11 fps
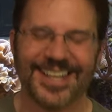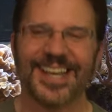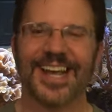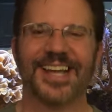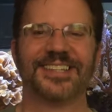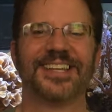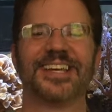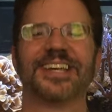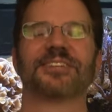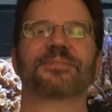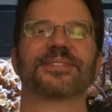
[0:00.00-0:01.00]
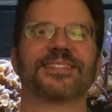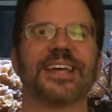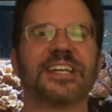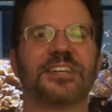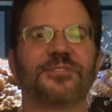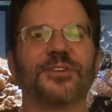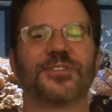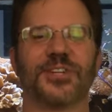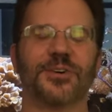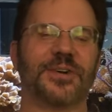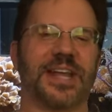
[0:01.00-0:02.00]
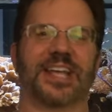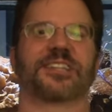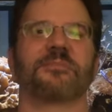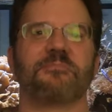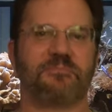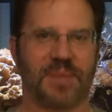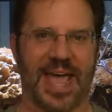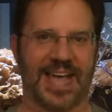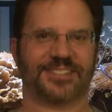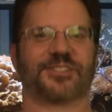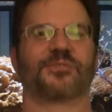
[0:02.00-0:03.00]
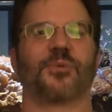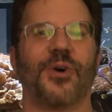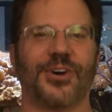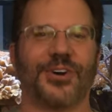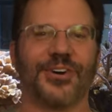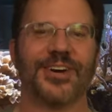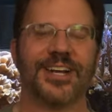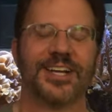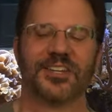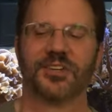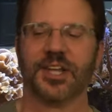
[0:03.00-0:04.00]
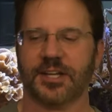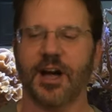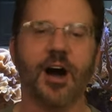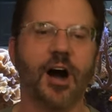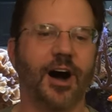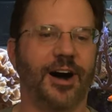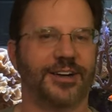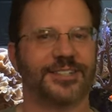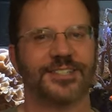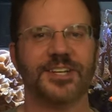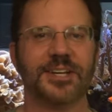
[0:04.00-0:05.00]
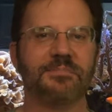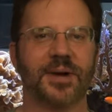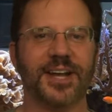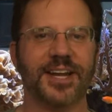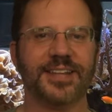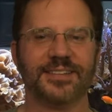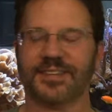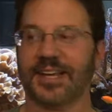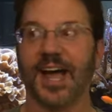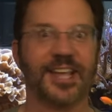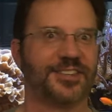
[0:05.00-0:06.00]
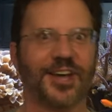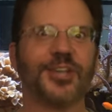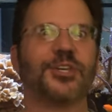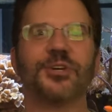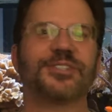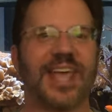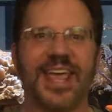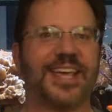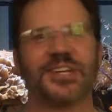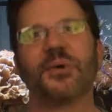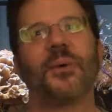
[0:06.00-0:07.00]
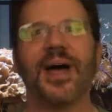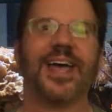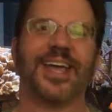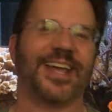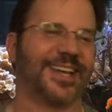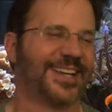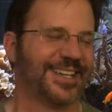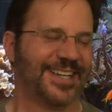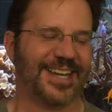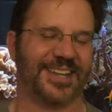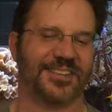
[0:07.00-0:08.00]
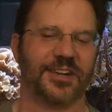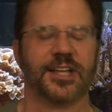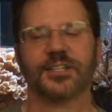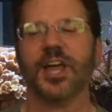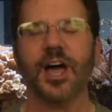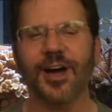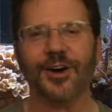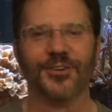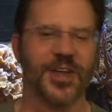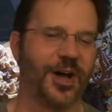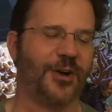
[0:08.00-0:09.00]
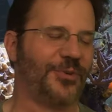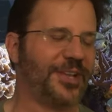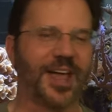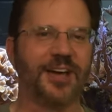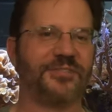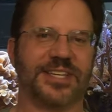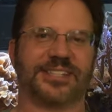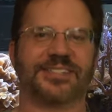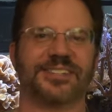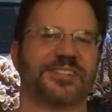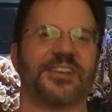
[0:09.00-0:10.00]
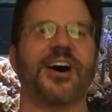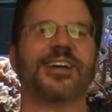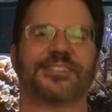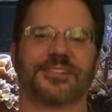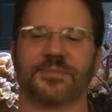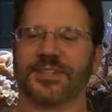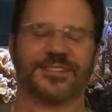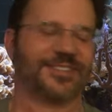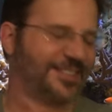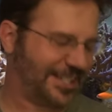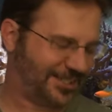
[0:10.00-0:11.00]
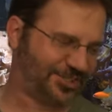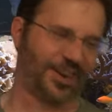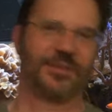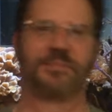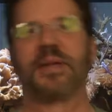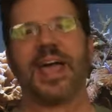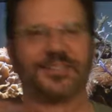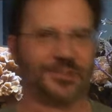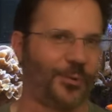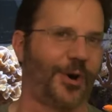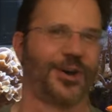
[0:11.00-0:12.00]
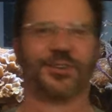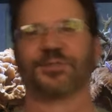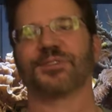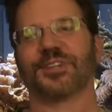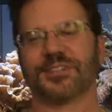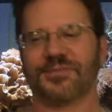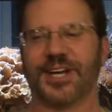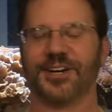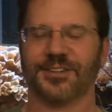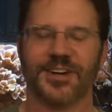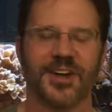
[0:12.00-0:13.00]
and they get upset if you don't hand them bags of water. They're like, "Ah, you didn't buy anything." It's like, "I thought you'd take it away." And they're like, "No, no, we love this. This is awesome." And they're just like shoving bags of water through the conveyor